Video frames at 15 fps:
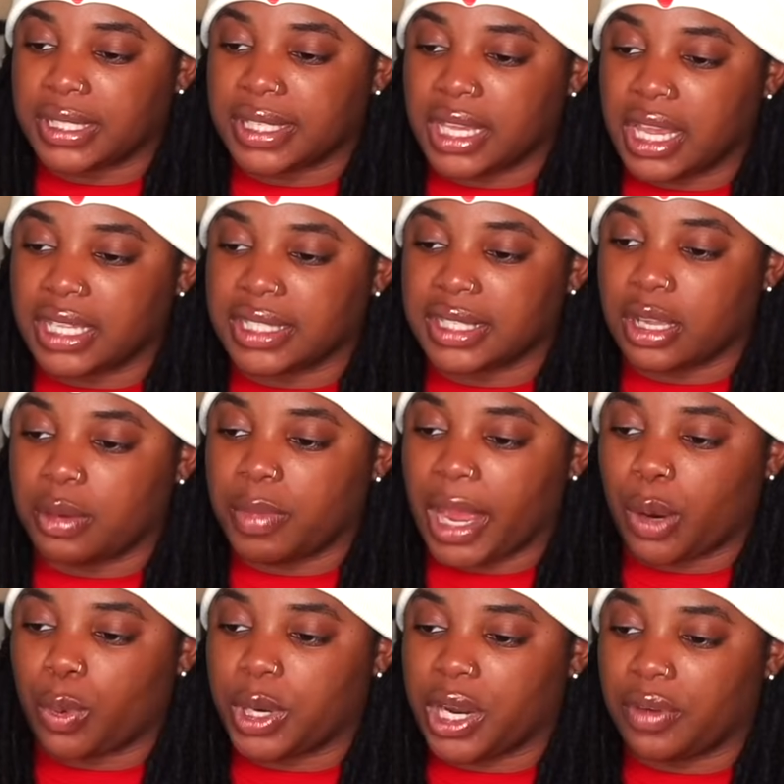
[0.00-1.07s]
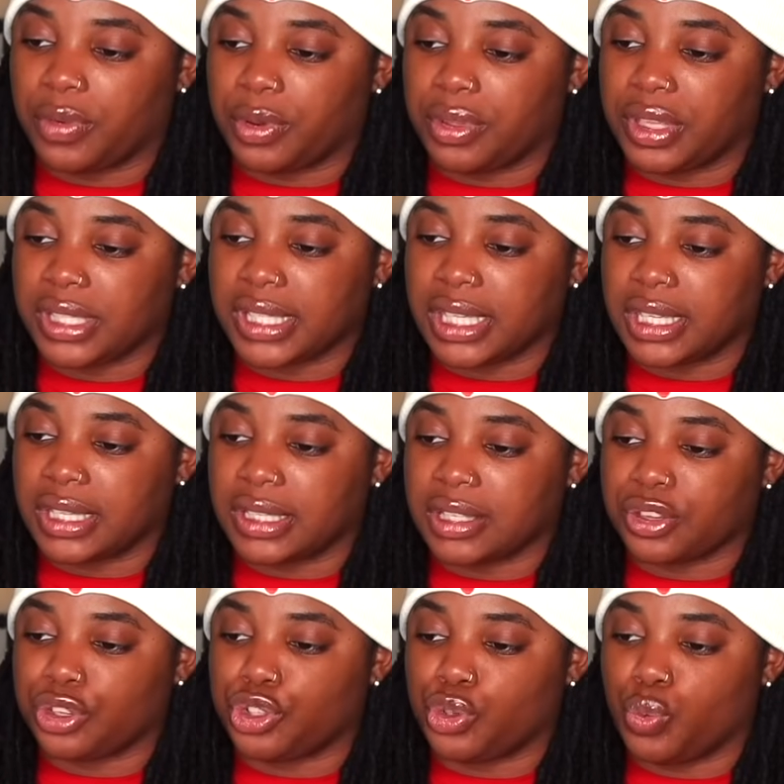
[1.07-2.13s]
saying, send back whatever this
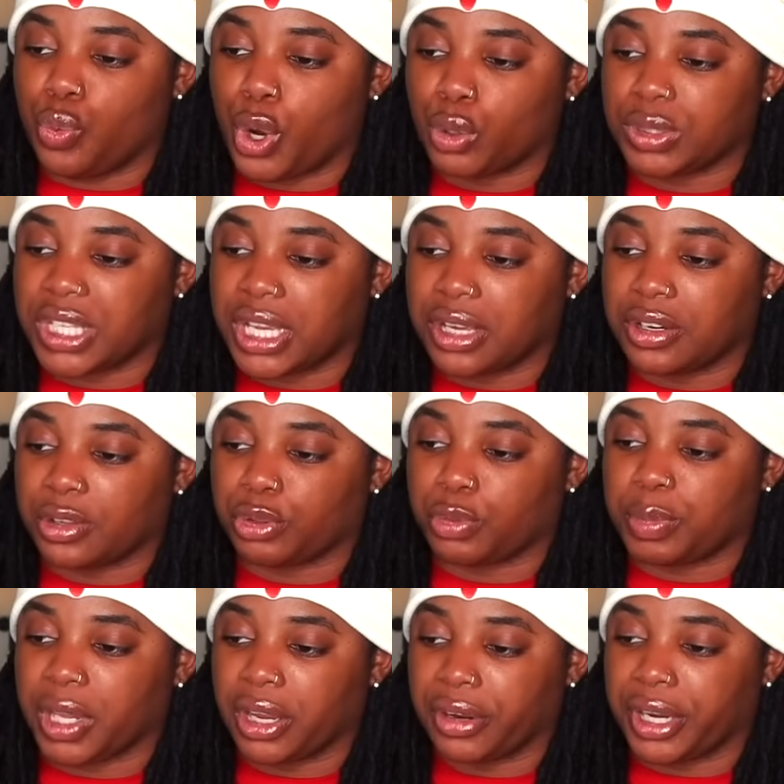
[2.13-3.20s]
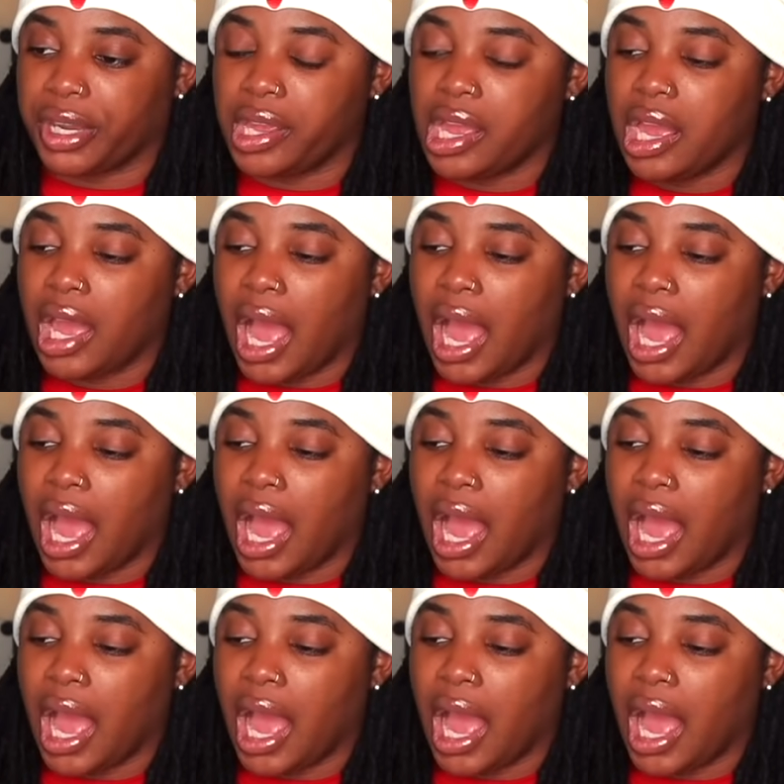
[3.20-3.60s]
is because you won't take another parent.